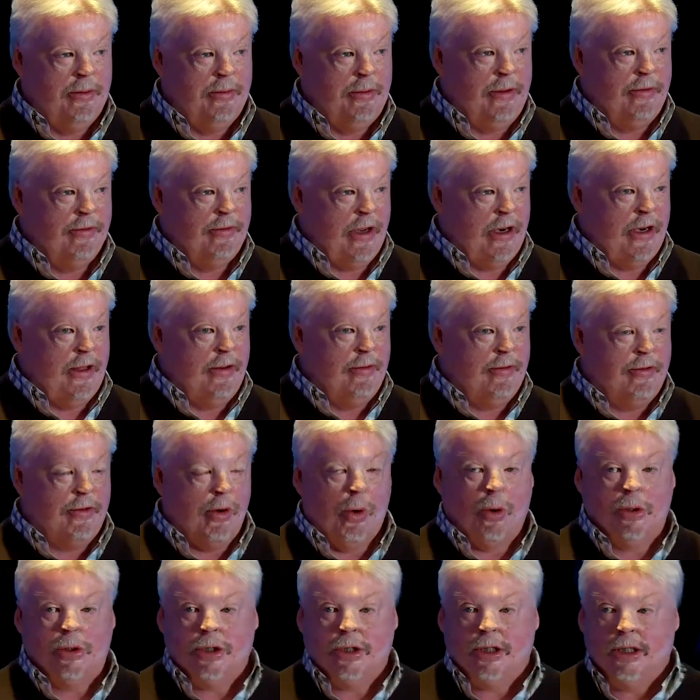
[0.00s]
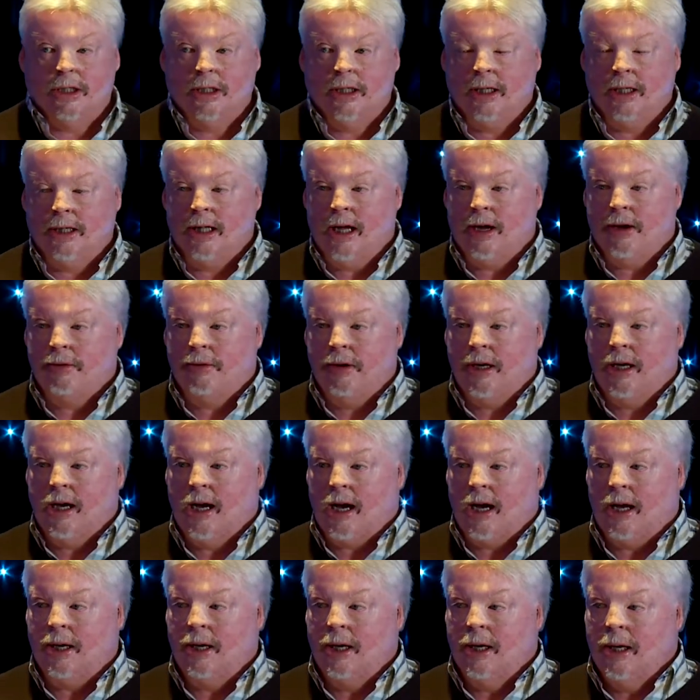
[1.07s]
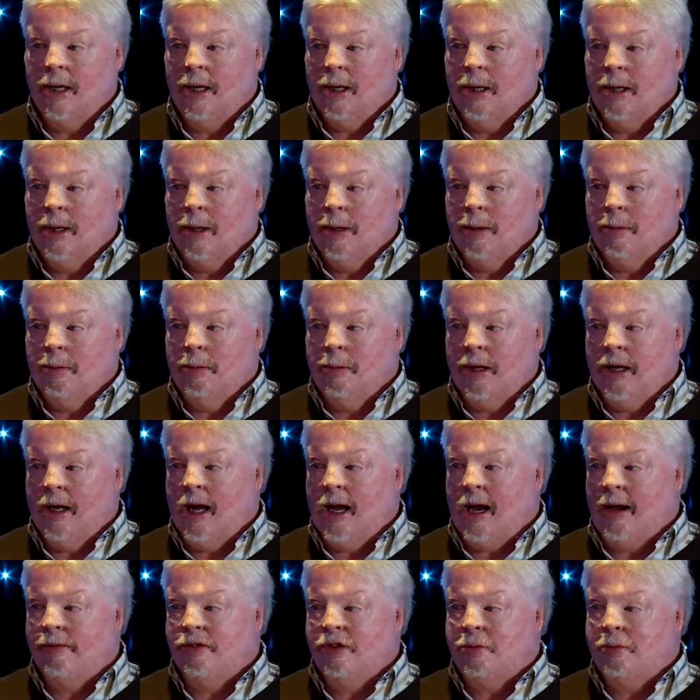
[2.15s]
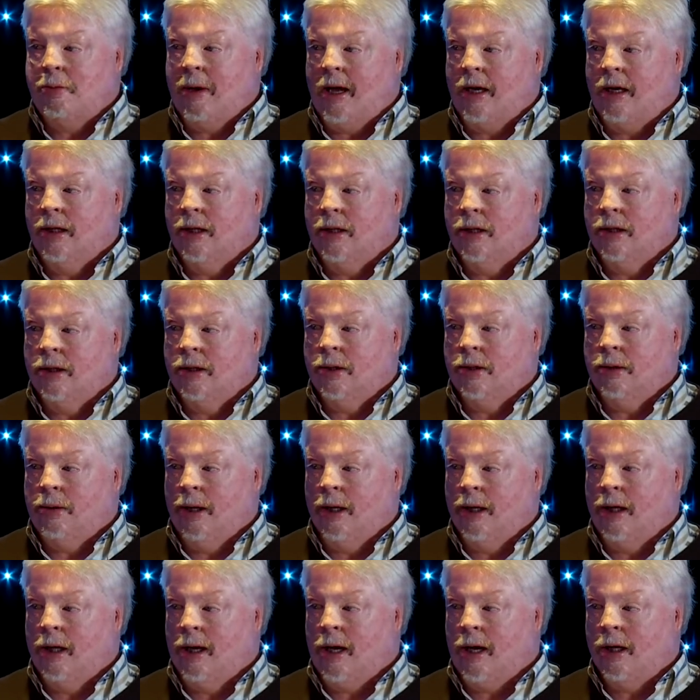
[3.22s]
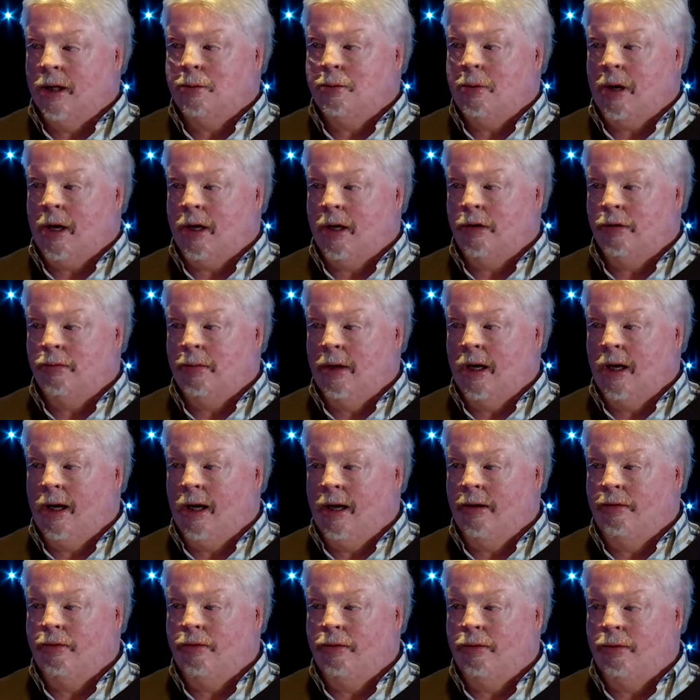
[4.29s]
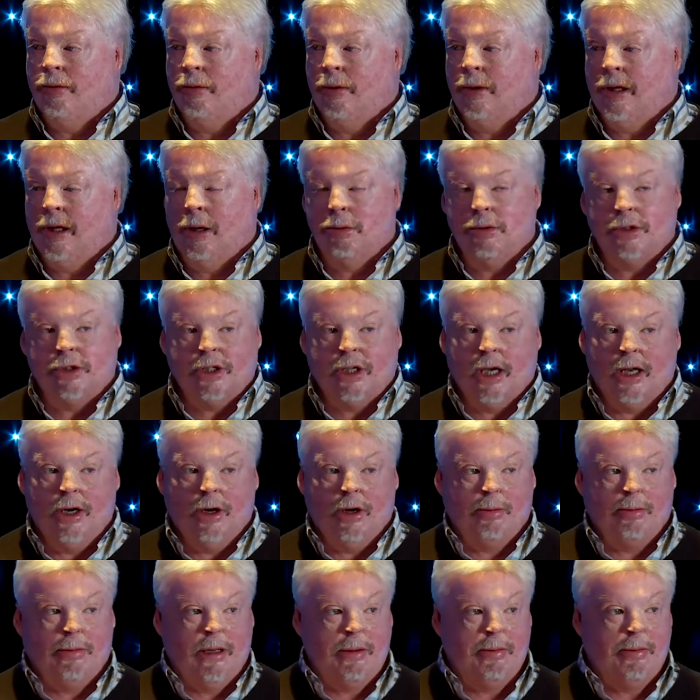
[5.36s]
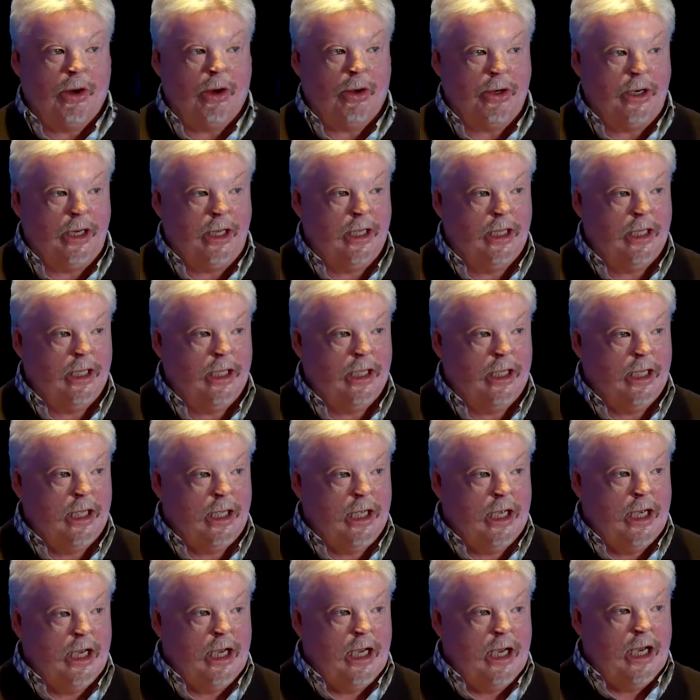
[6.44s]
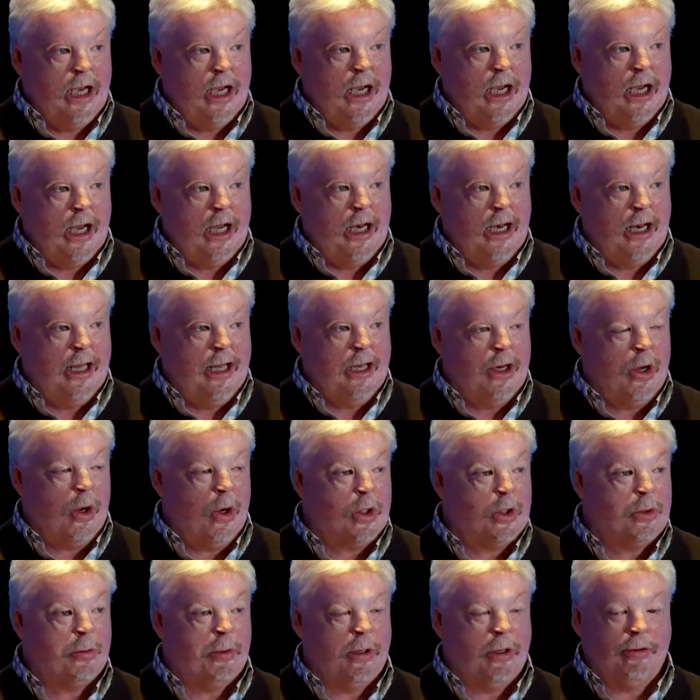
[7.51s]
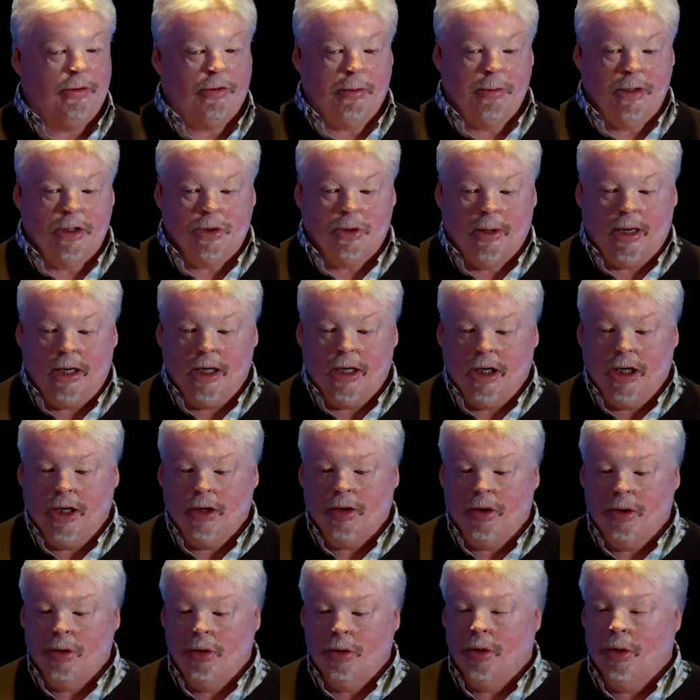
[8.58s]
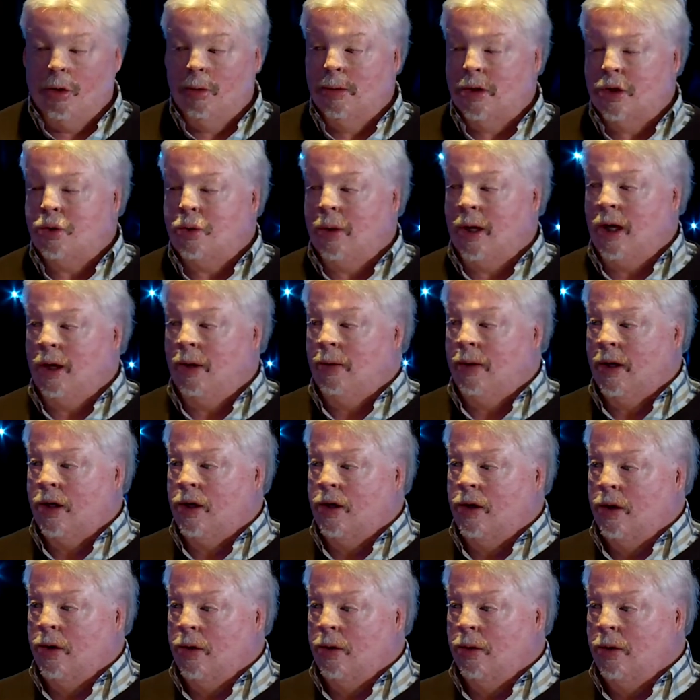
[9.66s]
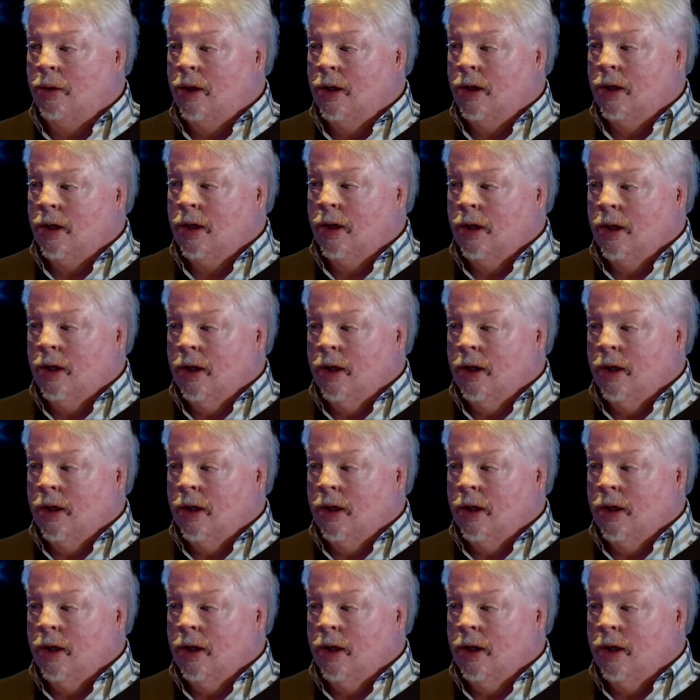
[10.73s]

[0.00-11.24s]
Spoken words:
We've been very fortunate in that regard. But I have spent quite a large part of my life without skin on my body. I lay in hospital from a 20-year-old, almost 21-year-old